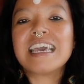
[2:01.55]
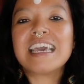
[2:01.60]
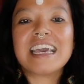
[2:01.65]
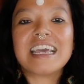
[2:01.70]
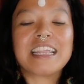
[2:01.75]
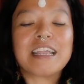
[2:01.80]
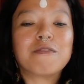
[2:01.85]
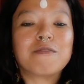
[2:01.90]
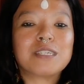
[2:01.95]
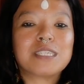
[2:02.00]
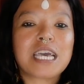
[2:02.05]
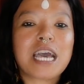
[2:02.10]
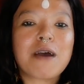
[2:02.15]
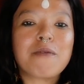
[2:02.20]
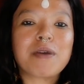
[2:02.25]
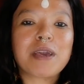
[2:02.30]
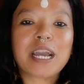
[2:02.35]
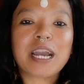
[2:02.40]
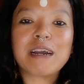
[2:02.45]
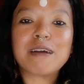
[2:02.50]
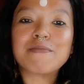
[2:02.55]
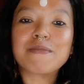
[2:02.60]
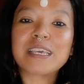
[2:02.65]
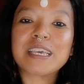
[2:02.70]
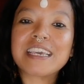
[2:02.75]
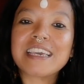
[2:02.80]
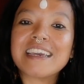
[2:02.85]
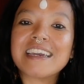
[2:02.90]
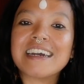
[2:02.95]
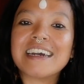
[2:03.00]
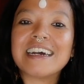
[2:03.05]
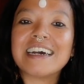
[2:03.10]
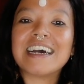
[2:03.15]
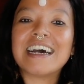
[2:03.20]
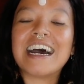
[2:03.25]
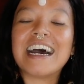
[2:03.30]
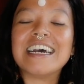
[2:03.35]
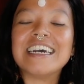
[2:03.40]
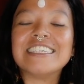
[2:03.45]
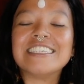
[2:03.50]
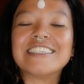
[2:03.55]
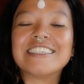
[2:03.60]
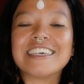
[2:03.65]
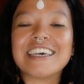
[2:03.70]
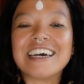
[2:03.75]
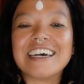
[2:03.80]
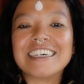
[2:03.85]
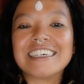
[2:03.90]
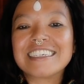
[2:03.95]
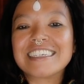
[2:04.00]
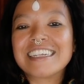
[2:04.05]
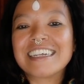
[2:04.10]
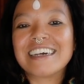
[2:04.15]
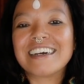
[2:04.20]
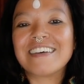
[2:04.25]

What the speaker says: And every time I come here, I just,